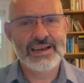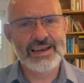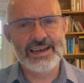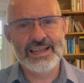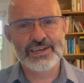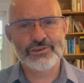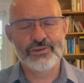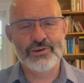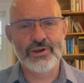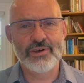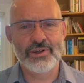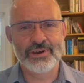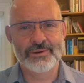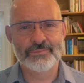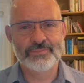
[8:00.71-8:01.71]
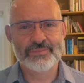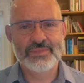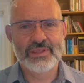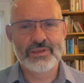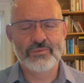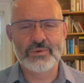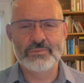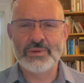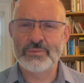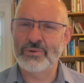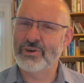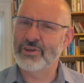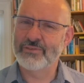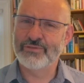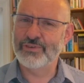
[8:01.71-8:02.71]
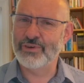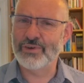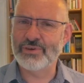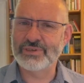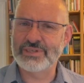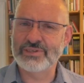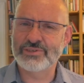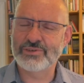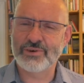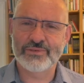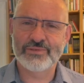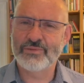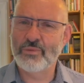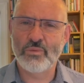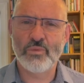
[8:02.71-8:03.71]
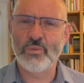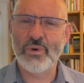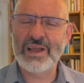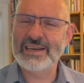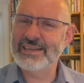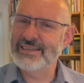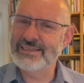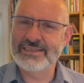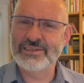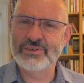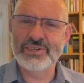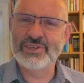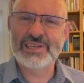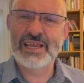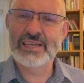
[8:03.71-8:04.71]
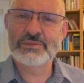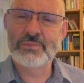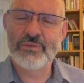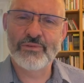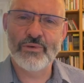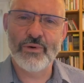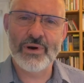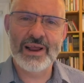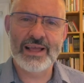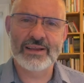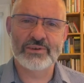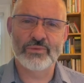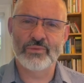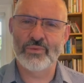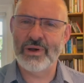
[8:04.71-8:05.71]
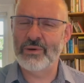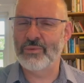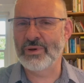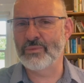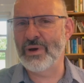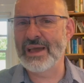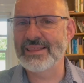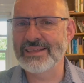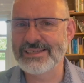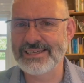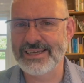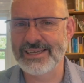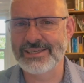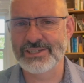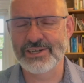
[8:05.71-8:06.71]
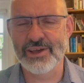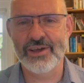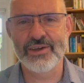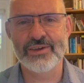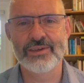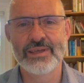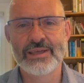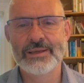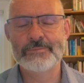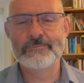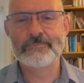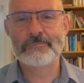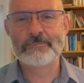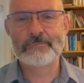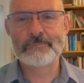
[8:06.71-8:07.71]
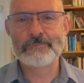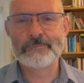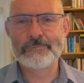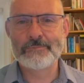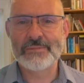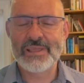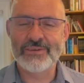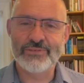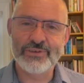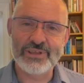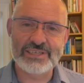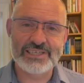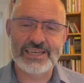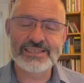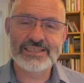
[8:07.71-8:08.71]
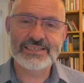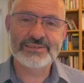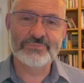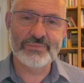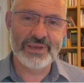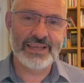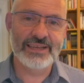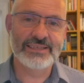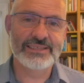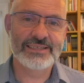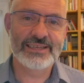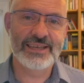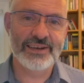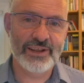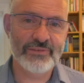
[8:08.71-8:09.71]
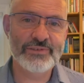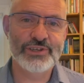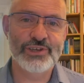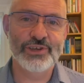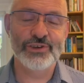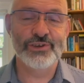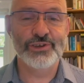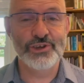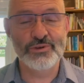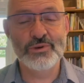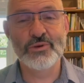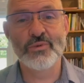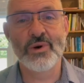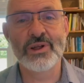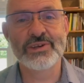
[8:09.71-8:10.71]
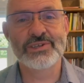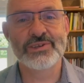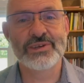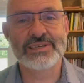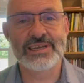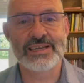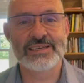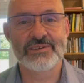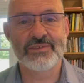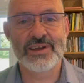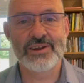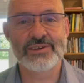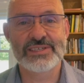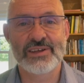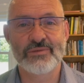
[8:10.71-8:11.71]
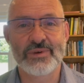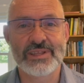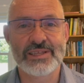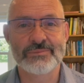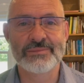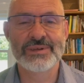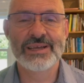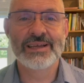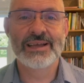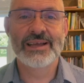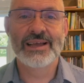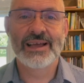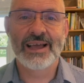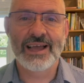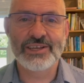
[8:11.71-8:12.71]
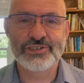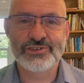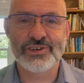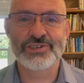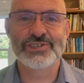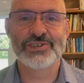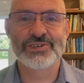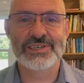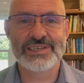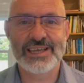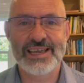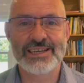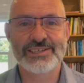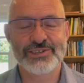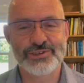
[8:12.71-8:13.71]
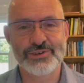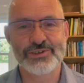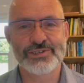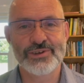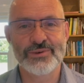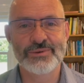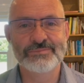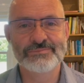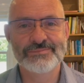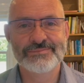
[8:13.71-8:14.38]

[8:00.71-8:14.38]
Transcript: later on when people are confused and sort of, why didn't you tell us beforehand? Why the change now? If Jesus means enough to you, you will want to identify yourself with him. I trust you today to do so.